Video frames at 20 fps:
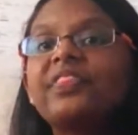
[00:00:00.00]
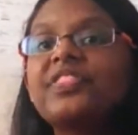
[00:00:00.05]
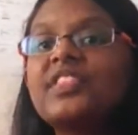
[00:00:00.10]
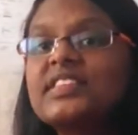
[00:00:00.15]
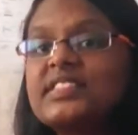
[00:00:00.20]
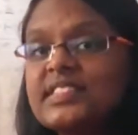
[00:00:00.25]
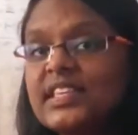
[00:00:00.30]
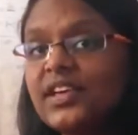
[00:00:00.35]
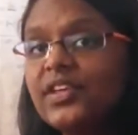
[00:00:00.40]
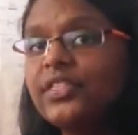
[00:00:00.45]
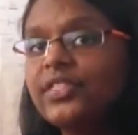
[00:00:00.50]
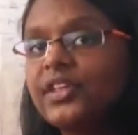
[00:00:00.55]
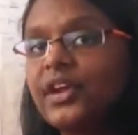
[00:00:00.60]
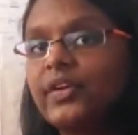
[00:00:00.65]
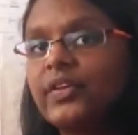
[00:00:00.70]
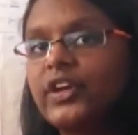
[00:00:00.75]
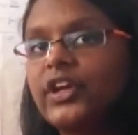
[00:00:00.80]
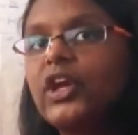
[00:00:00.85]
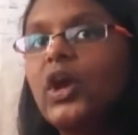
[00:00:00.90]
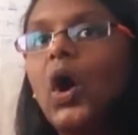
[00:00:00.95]
The cell
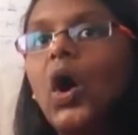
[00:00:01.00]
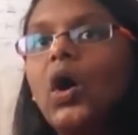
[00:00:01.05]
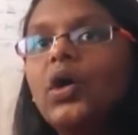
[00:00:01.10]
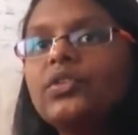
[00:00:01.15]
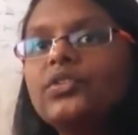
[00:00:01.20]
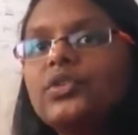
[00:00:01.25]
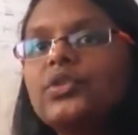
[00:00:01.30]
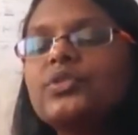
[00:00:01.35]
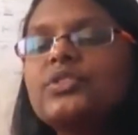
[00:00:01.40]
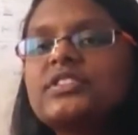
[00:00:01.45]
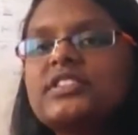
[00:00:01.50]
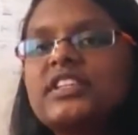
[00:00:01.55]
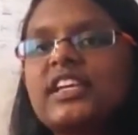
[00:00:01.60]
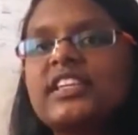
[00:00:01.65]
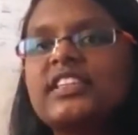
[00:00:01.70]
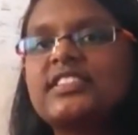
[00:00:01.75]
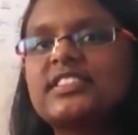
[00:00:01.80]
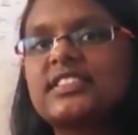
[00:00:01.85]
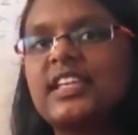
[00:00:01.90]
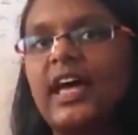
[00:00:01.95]
theory also
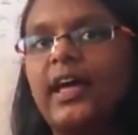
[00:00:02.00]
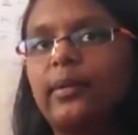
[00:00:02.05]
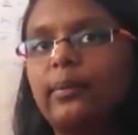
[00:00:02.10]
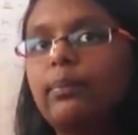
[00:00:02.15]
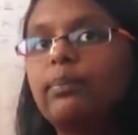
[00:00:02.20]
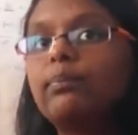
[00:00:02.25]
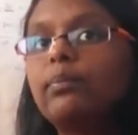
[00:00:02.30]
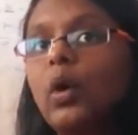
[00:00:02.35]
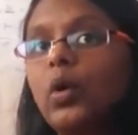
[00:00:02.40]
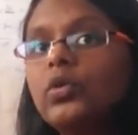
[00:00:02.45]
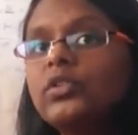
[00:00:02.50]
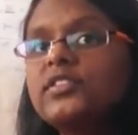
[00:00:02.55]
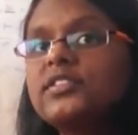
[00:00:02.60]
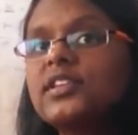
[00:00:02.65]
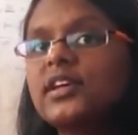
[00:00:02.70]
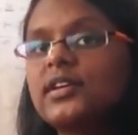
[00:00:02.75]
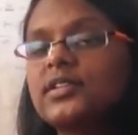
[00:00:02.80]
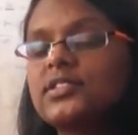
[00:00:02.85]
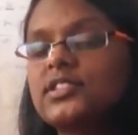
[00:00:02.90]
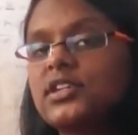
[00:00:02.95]
states that most
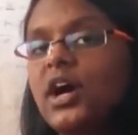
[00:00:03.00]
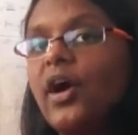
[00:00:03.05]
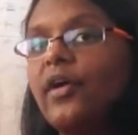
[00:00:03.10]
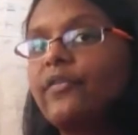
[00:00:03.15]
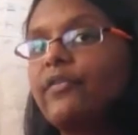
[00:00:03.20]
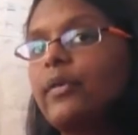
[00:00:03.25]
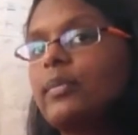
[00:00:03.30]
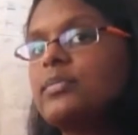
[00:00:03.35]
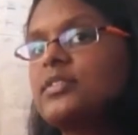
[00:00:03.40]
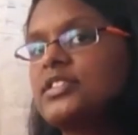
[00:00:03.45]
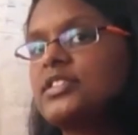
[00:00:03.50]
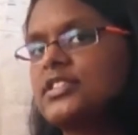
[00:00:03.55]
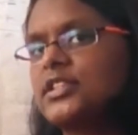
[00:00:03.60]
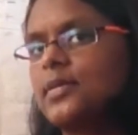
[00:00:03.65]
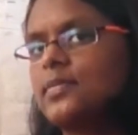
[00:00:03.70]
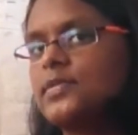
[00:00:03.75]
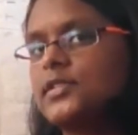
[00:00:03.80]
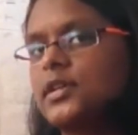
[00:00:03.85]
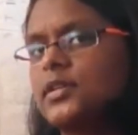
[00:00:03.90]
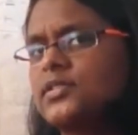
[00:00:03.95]
cells are from
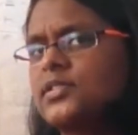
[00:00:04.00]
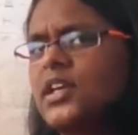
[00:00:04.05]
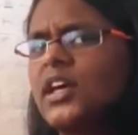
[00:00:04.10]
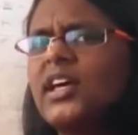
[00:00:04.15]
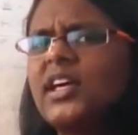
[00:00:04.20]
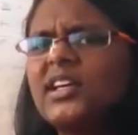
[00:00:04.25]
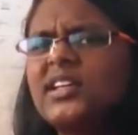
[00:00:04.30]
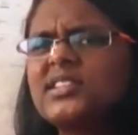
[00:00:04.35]
stem cells.